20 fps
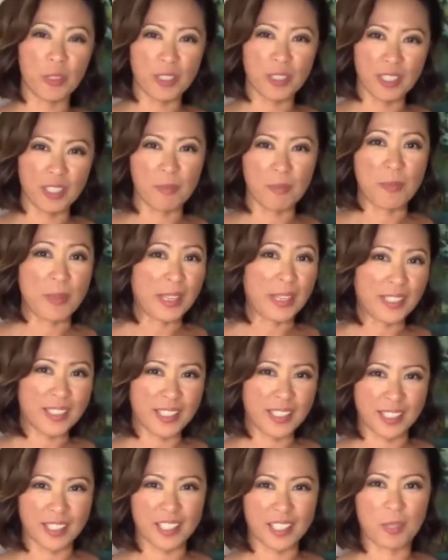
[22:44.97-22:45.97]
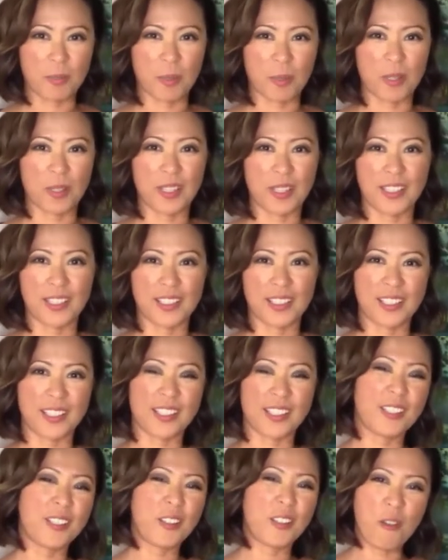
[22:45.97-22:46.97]
What an amazing
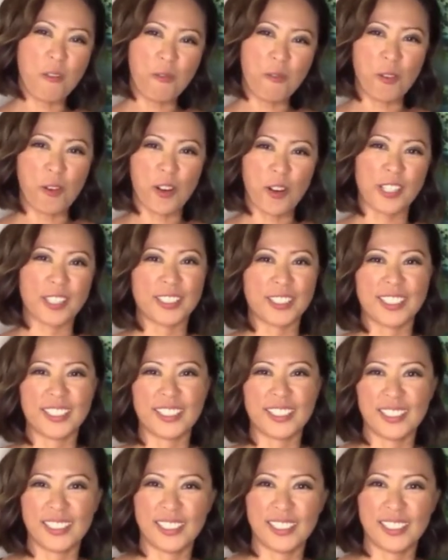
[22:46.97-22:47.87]
experience! Go for it.